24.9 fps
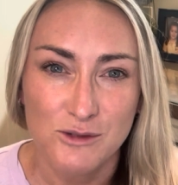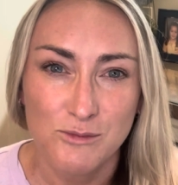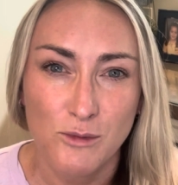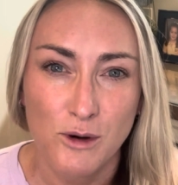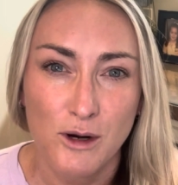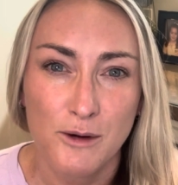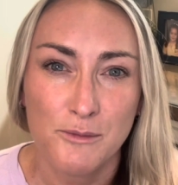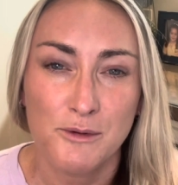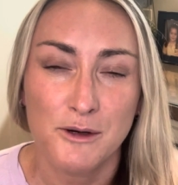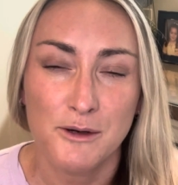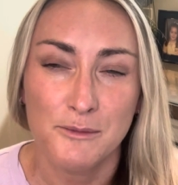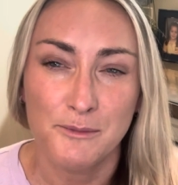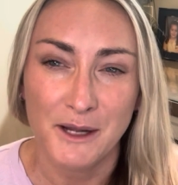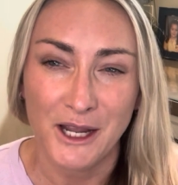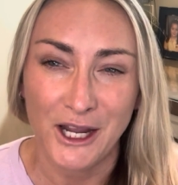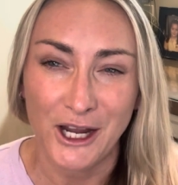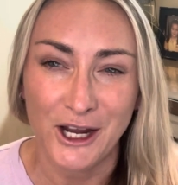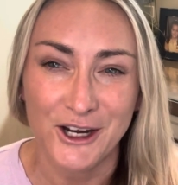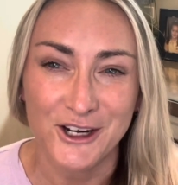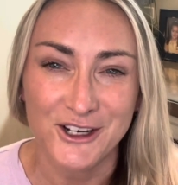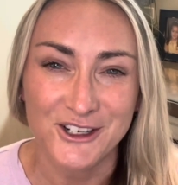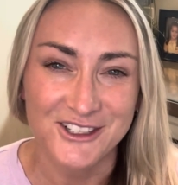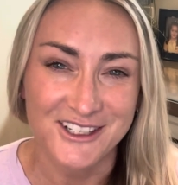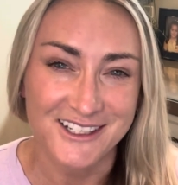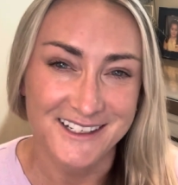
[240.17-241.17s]
more
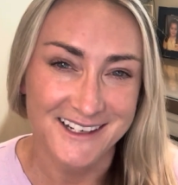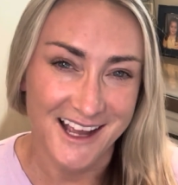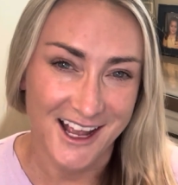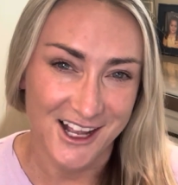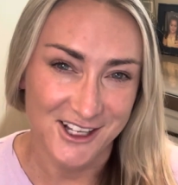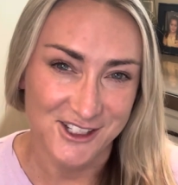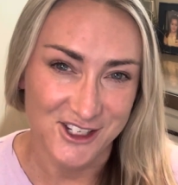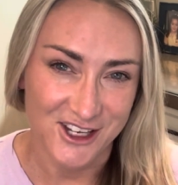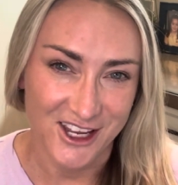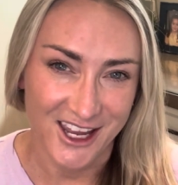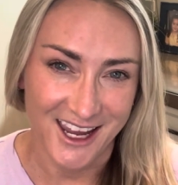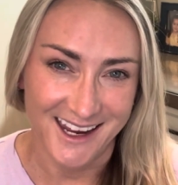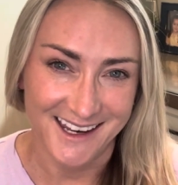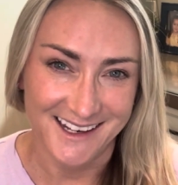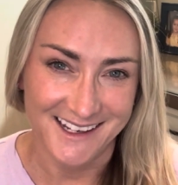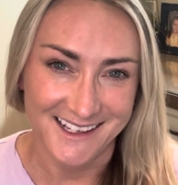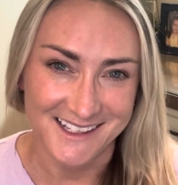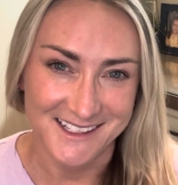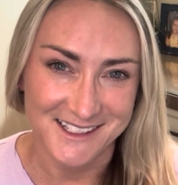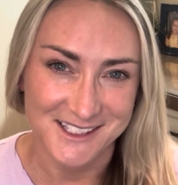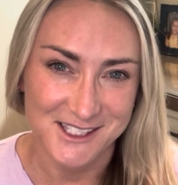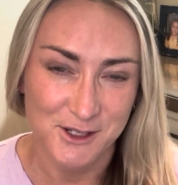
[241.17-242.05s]
prepared and educated.